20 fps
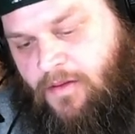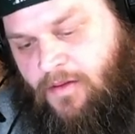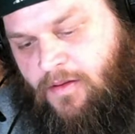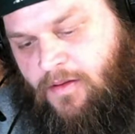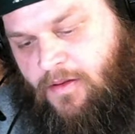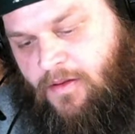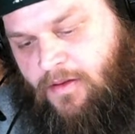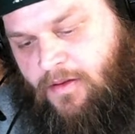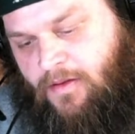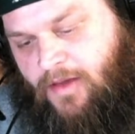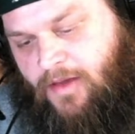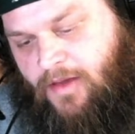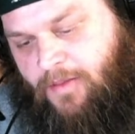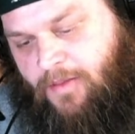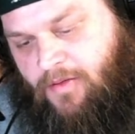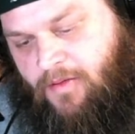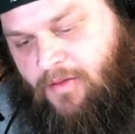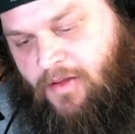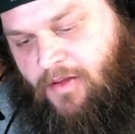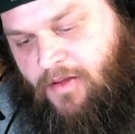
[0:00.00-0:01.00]
capital
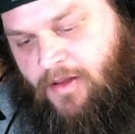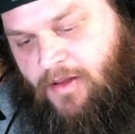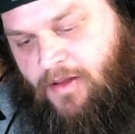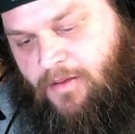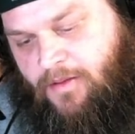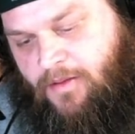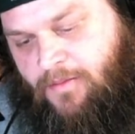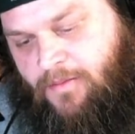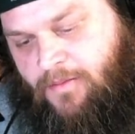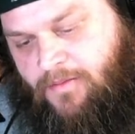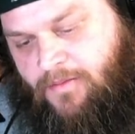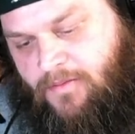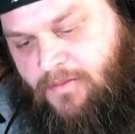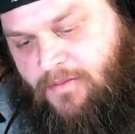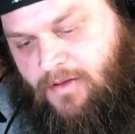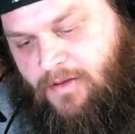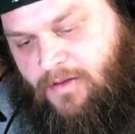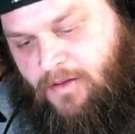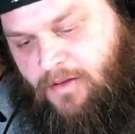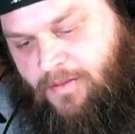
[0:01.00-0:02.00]
M to the
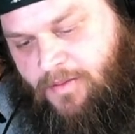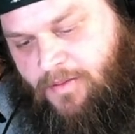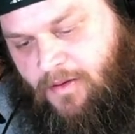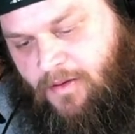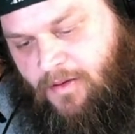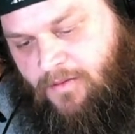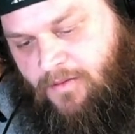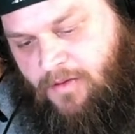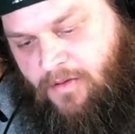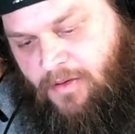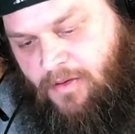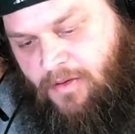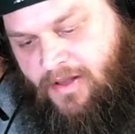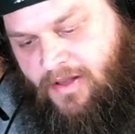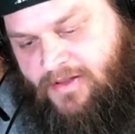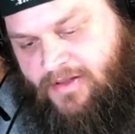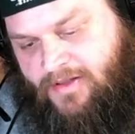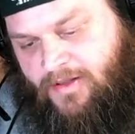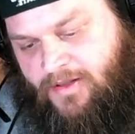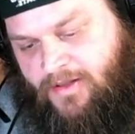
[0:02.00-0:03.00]
power of lowercase m
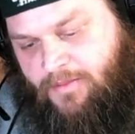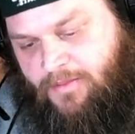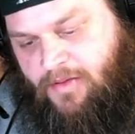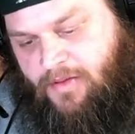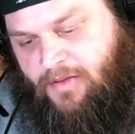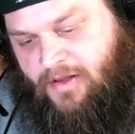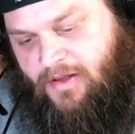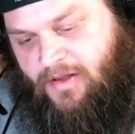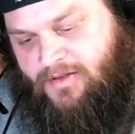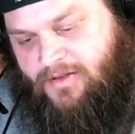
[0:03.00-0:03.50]
plus.